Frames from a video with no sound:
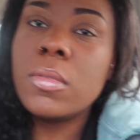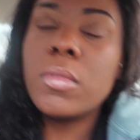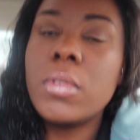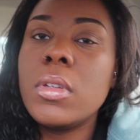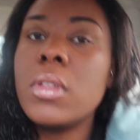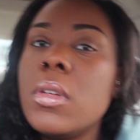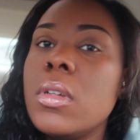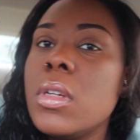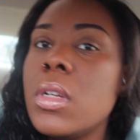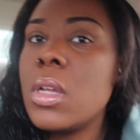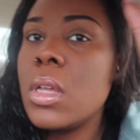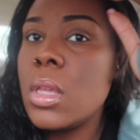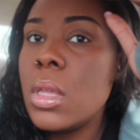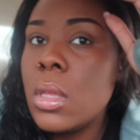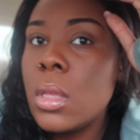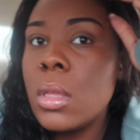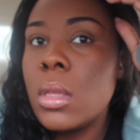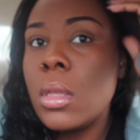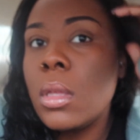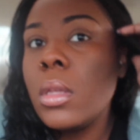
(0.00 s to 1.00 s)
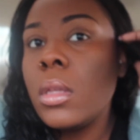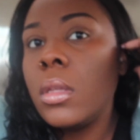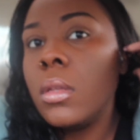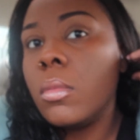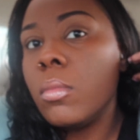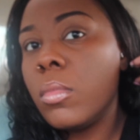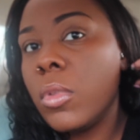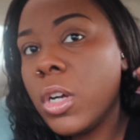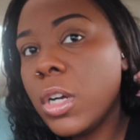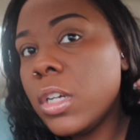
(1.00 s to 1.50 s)
for
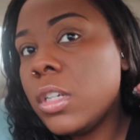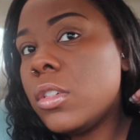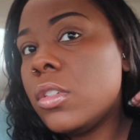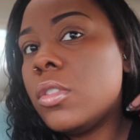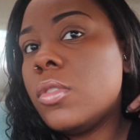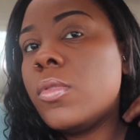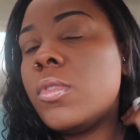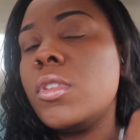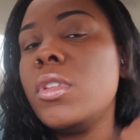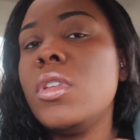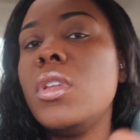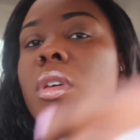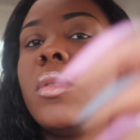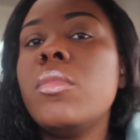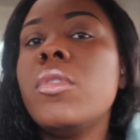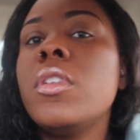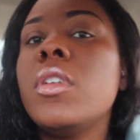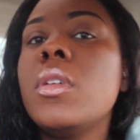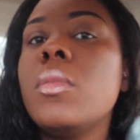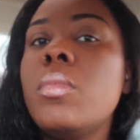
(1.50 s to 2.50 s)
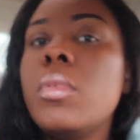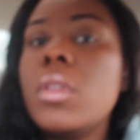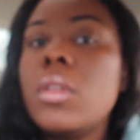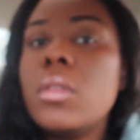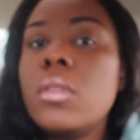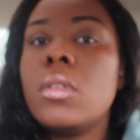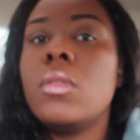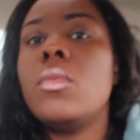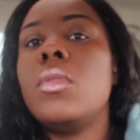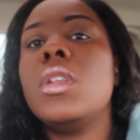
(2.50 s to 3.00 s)
March for the number of
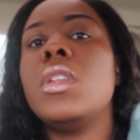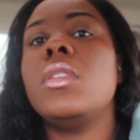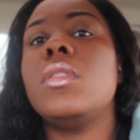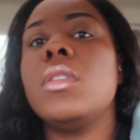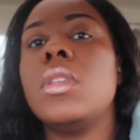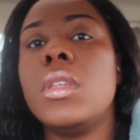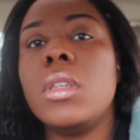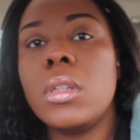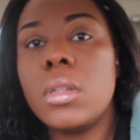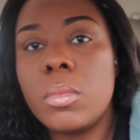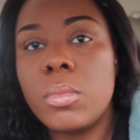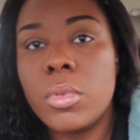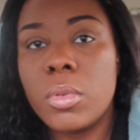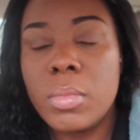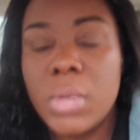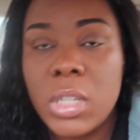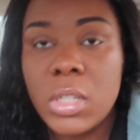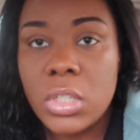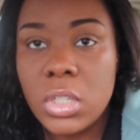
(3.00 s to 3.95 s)
uploads I wanted to get up on my